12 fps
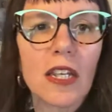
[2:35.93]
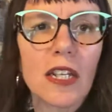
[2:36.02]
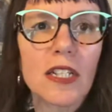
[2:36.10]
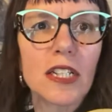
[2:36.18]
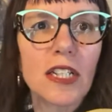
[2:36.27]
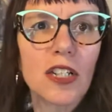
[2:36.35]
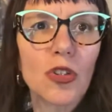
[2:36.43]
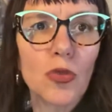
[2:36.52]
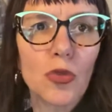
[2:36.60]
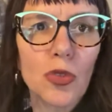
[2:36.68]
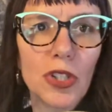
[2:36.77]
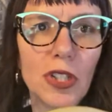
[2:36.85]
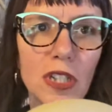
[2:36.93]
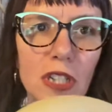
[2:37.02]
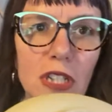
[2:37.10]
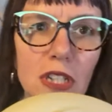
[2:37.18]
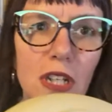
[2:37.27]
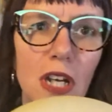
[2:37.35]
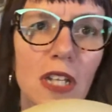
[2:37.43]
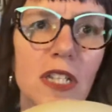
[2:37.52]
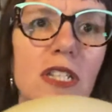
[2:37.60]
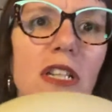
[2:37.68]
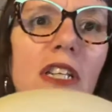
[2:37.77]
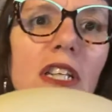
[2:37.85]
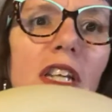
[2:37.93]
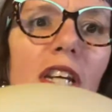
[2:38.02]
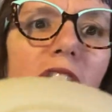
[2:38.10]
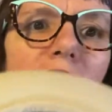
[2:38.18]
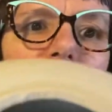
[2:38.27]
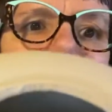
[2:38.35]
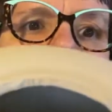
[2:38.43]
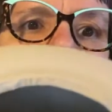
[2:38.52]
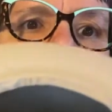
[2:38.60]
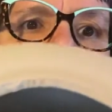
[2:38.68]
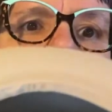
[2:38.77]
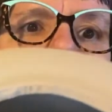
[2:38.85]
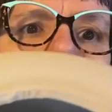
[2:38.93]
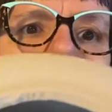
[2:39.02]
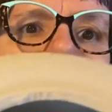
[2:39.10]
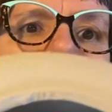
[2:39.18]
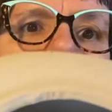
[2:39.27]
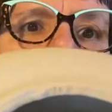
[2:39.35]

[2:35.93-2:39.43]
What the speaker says: to get a really nice clean edge, see how it's kind of ratty